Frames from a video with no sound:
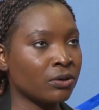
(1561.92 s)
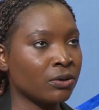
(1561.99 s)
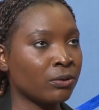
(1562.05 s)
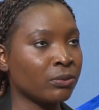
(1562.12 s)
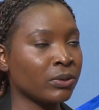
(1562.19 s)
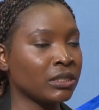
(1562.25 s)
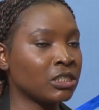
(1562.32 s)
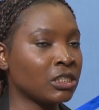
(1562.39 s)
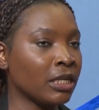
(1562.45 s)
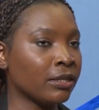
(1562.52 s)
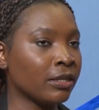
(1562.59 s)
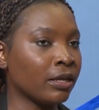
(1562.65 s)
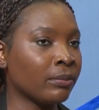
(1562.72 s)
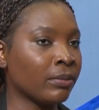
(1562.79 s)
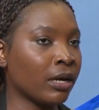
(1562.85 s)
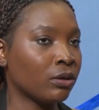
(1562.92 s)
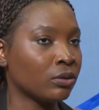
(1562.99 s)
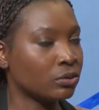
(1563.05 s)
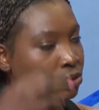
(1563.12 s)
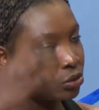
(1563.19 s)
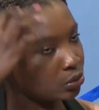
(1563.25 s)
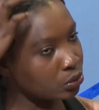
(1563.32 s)
So we train them
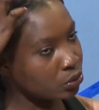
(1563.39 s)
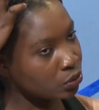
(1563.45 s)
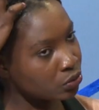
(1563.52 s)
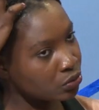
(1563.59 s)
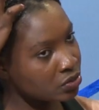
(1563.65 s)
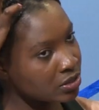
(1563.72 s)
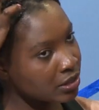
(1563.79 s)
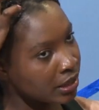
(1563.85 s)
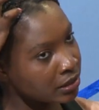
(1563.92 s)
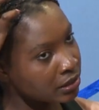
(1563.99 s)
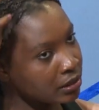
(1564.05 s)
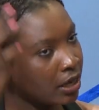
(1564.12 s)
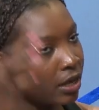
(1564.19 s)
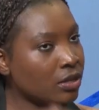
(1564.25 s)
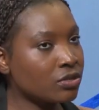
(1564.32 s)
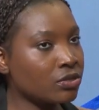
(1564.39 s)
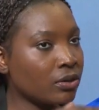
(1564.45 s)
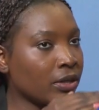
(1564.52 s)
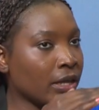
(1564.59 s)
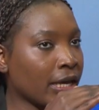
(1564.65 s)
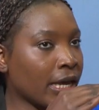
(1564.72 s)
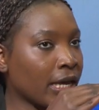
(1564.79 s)
how to use that
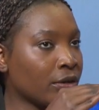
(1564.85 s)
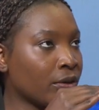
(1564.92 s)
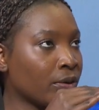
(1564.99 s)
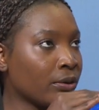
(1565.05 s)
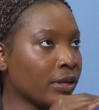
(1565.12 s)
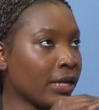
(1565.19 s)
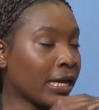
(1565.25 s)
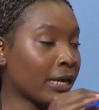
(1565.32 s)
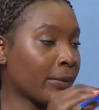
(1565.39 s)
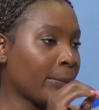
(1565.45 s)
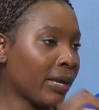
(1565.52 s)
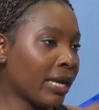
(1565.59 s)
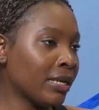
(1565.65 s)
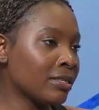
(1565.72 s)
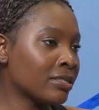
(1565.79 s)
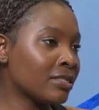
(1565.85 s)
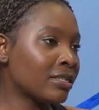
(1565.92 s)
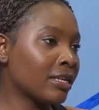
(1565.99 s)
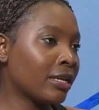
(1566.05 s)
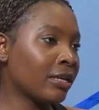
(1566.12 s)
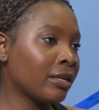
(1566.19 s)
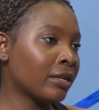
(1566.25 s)
so they can know like
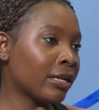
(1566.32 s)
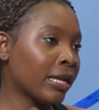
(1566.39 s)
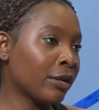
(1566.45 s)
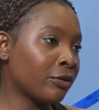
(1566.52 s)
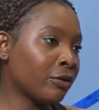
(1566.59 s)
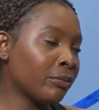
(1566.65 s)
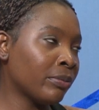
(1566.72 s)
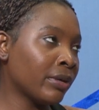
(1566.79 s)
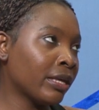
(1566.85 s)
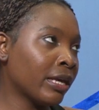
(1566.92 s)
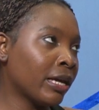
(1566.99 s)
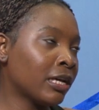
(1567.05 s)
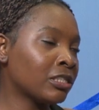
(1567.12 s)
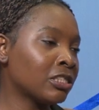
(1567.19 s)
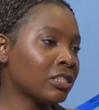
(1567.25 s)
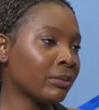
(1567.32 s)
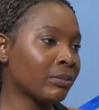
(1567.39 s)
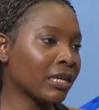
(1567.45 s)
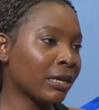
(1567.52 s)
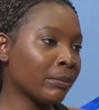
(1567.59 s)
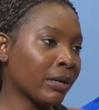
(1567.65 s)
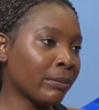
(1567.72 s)
maize in Nairobi at
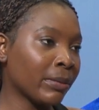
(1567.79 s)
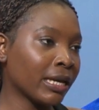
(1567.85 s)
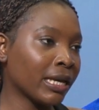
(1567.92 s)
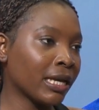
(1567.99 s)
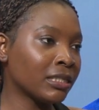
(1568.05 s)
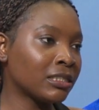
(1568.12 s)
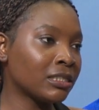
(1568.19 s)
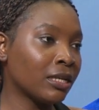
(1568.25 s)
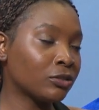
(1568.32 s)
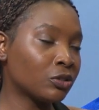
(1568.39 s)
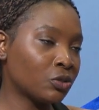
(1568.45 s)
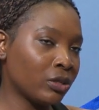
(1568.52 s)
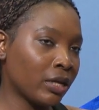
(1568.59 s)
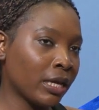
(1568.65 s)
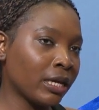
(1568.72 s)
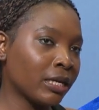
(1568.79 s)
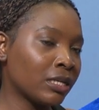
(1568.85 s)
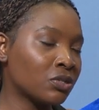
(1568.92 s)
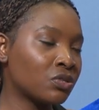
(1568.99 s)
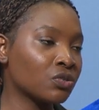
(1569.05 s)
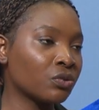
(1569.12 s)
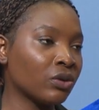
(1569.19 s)
Nyamakima market, today
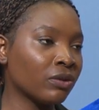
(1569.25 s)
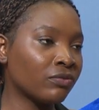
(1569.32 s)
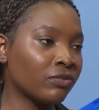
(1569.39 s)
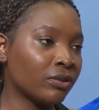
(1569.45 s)
it's going